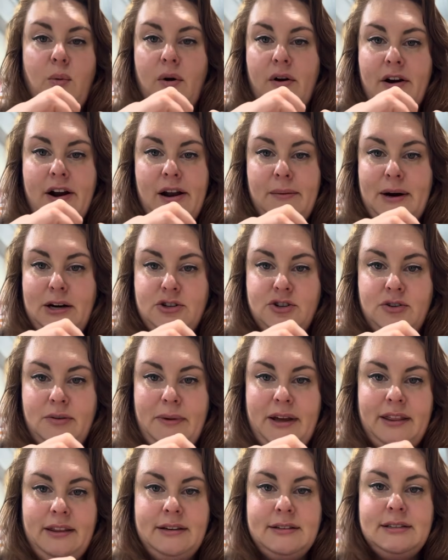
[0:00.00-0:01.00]
worried about
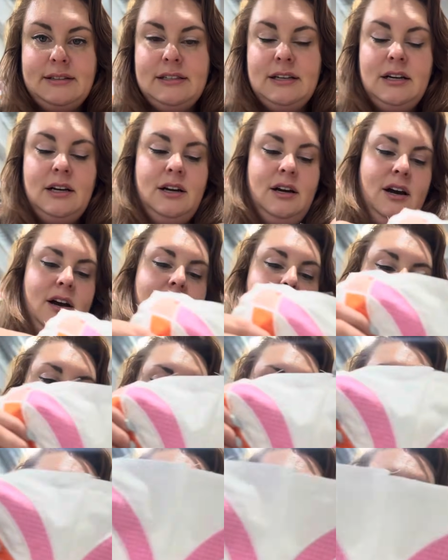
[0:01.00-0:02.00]
trimming this.
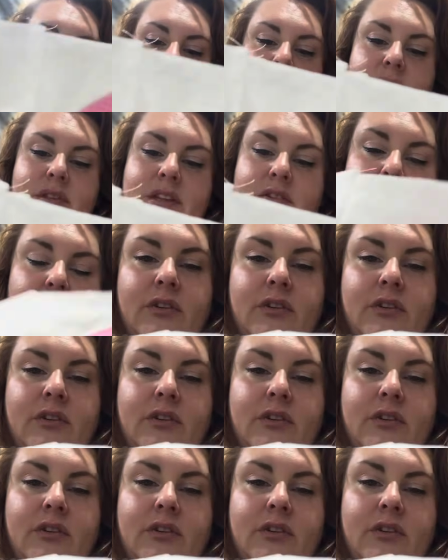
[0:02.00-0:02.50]
They've